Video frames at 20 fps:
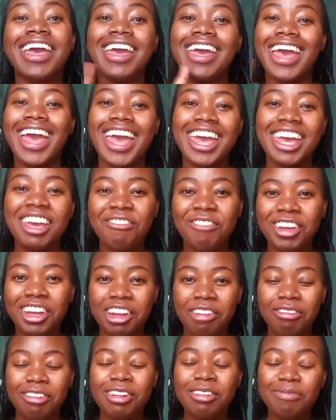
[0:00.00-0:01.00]
Hey
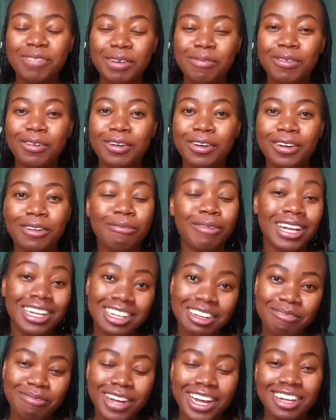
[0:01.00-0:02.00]
beautiful people,
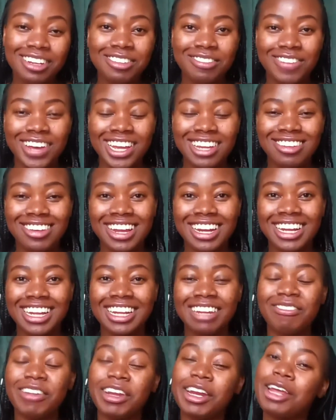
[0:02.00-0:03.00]
welcome back to my
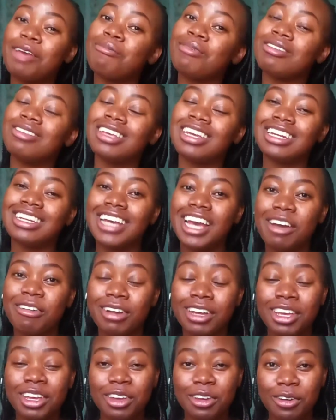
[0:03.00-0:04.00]
channel. My name is Hidaya
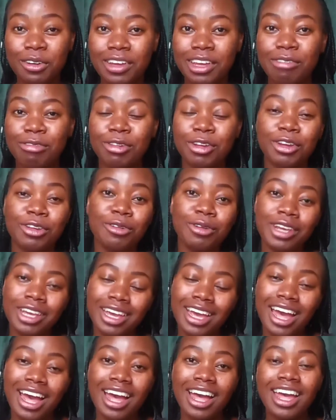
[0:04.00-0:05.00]
Wakio. If you're new
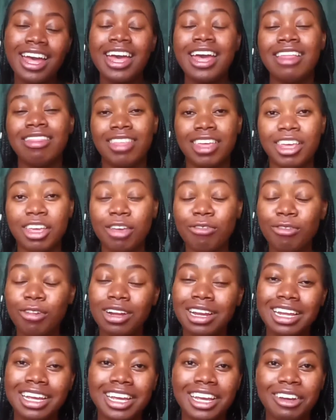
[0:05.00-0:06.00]
here, thank you for
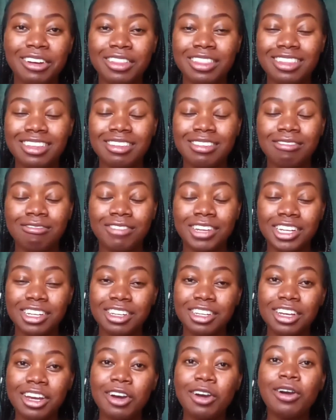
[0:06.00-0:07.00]
clicking on this
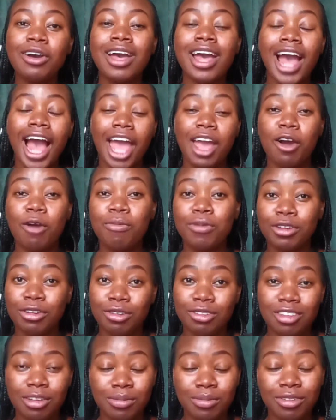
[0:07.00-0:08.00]
video. I hope you
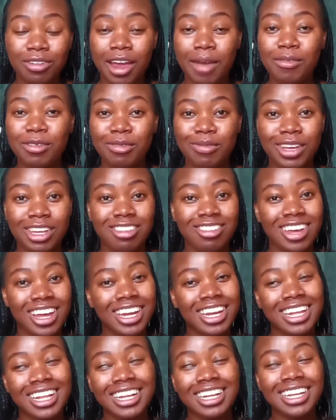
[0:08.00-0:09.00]
do subscribe to my
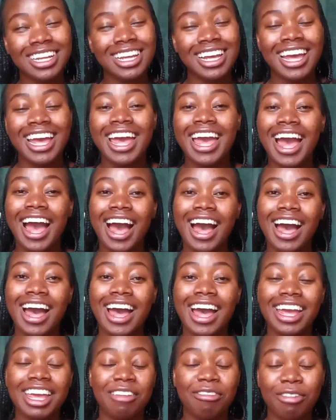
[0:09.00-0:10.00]
channel.
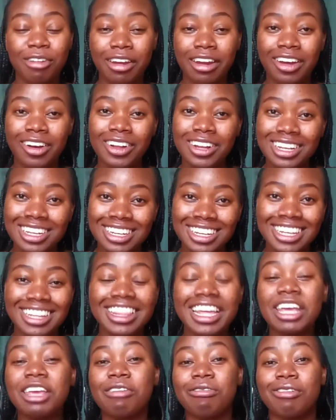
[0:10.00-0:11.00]
If you're an oldie,
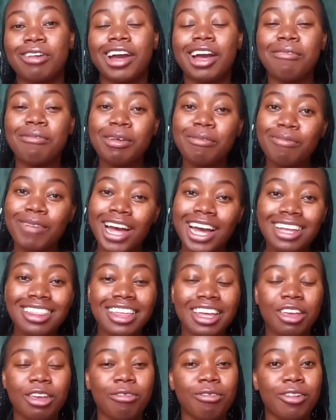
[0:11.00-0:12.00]
thank you for coming back.
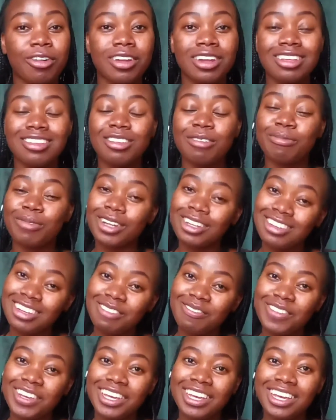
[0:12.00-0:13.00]
Thank you for always
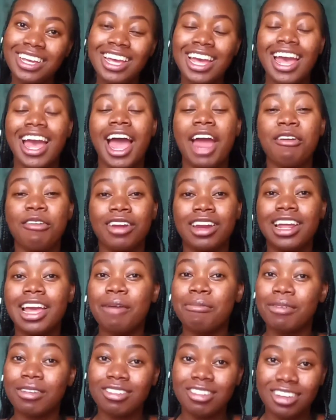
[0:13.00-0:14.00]
supporting me. I really
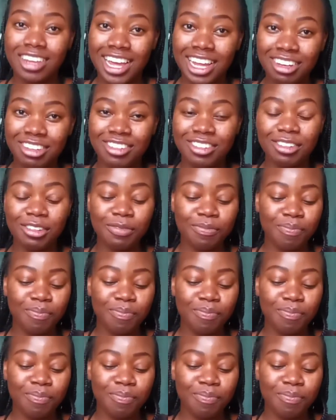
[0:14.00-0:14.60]
appreciate you.